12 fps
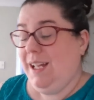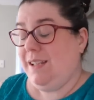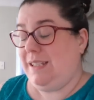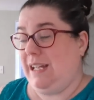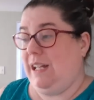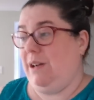
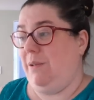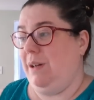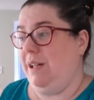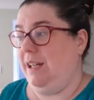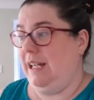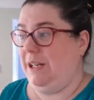So
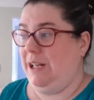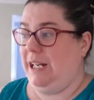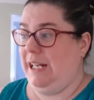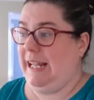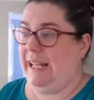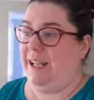I'm going to
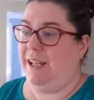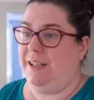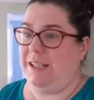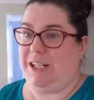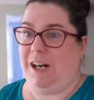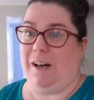like
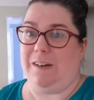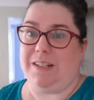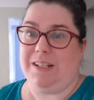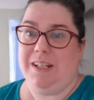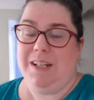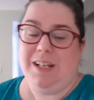
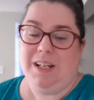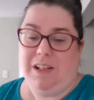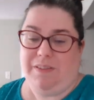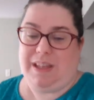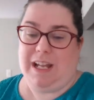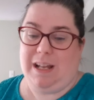start
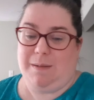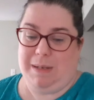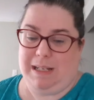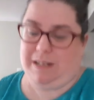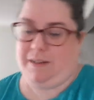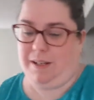them
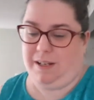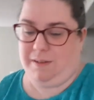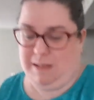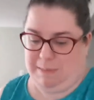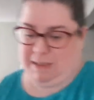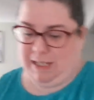and then
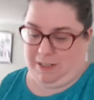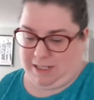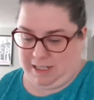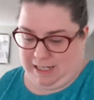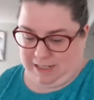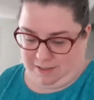maybe later
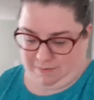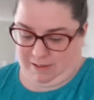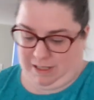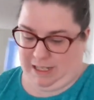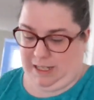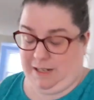tonight
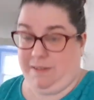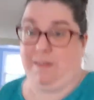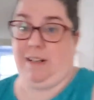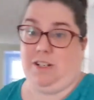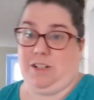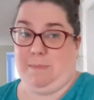I can
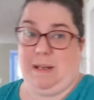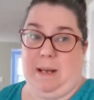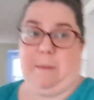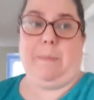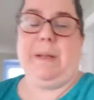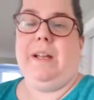finish them
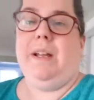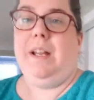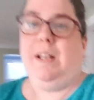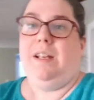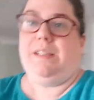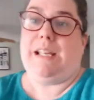up.
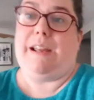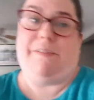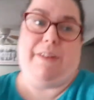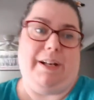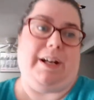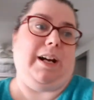So I
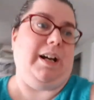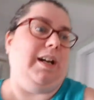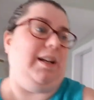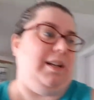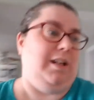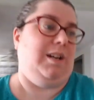figure,
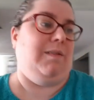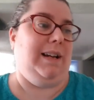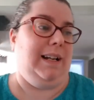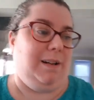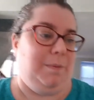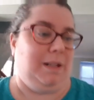you know
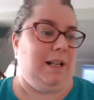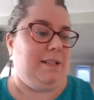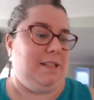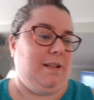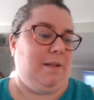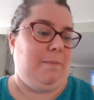what, I'll put on
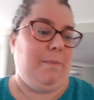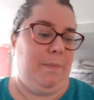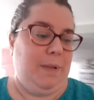some